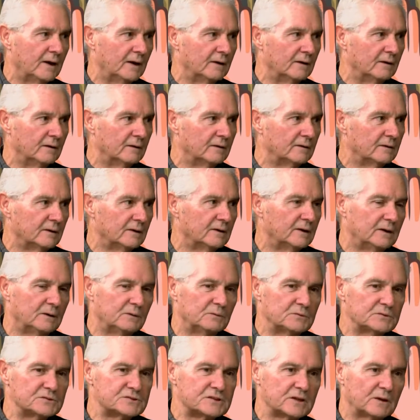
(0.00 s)
And it
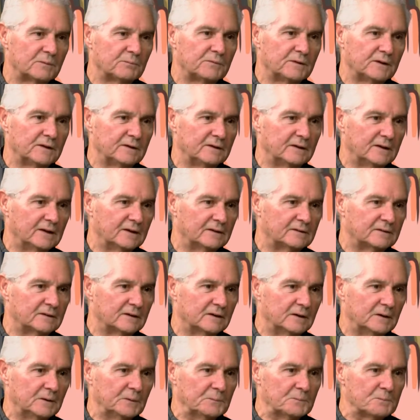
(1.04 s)
was something that
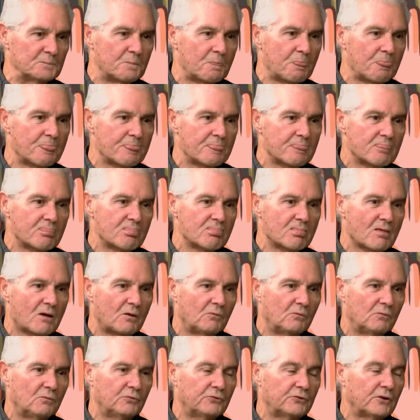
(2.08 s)

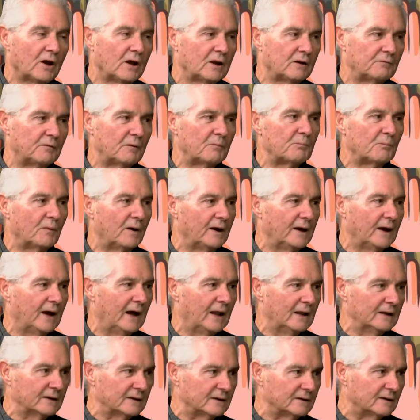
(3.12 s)
was kind of up my
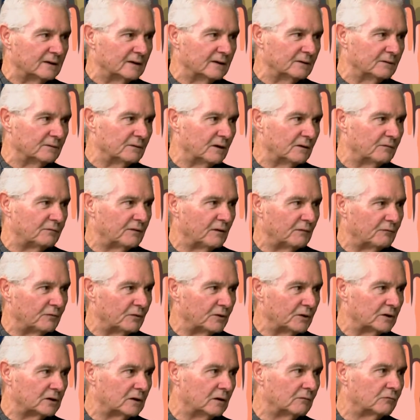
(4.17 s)
alley. I felt
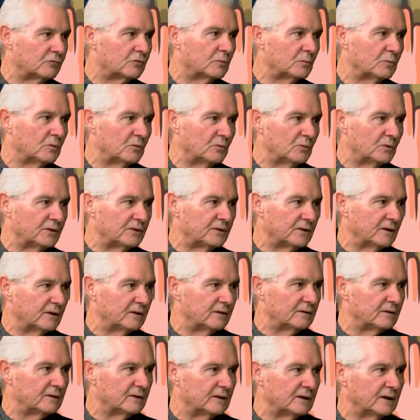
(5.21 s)
very comfortable with
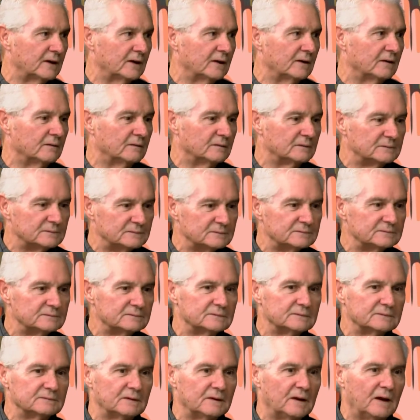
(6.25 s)
it, and
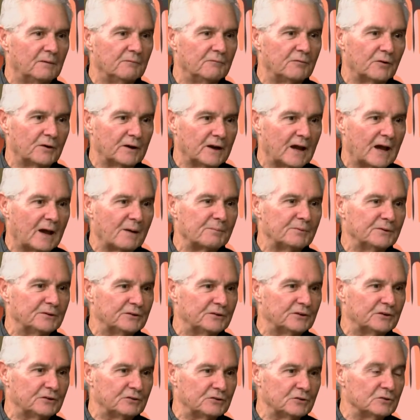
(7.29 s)
I'm very happy
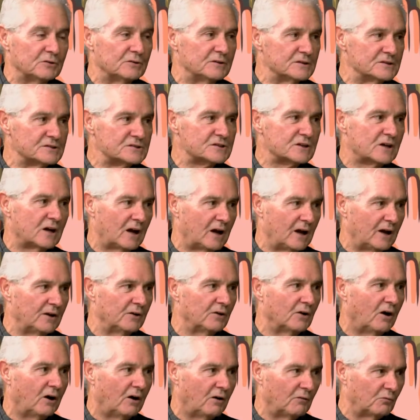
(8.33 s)
to do this
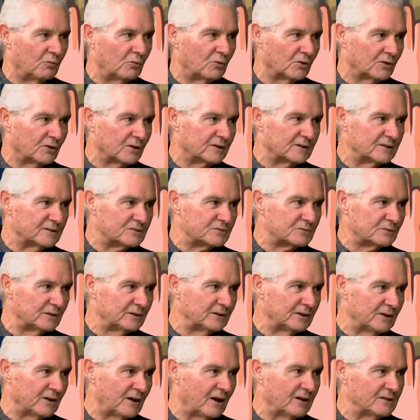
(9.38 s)
kind of work. It's
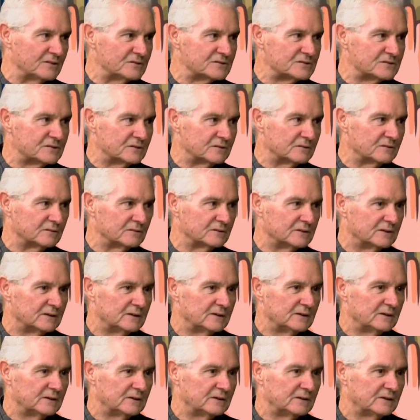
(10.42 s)
really nice to
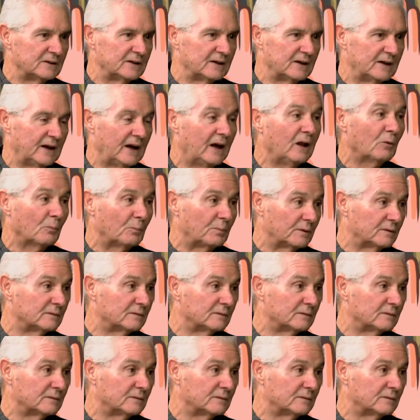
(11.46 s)
help.